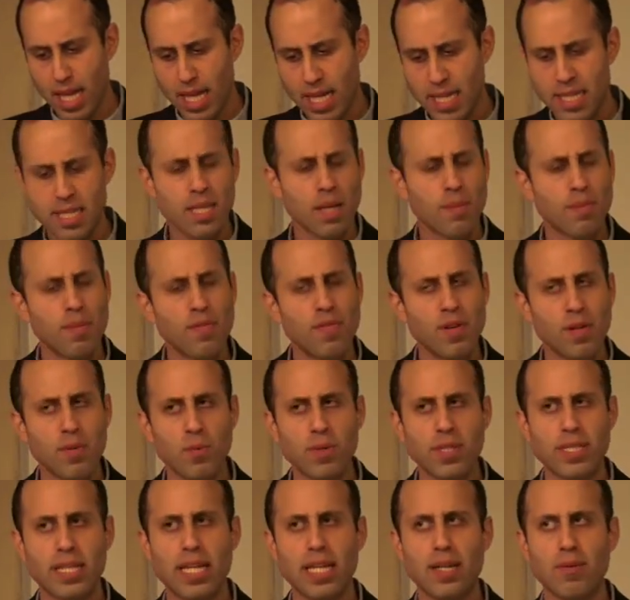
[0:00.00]
some of it
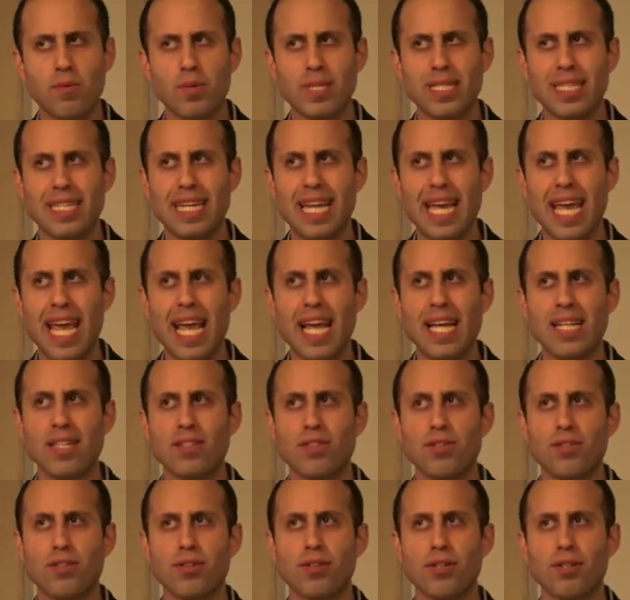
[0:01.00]
was was an
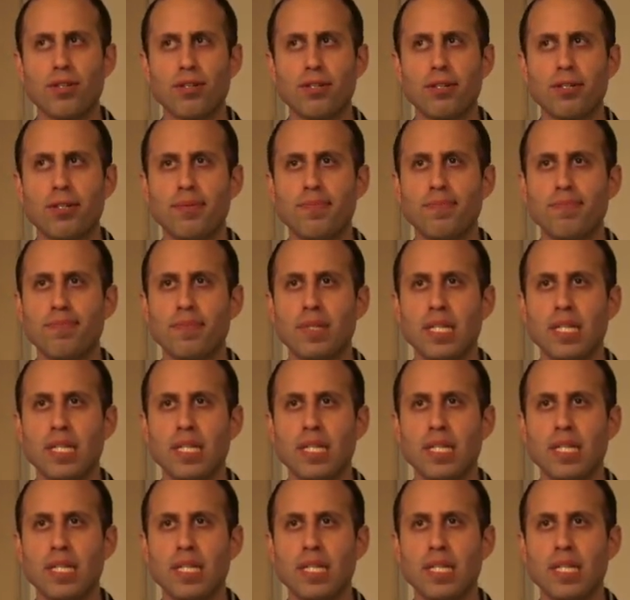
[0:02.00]
answer.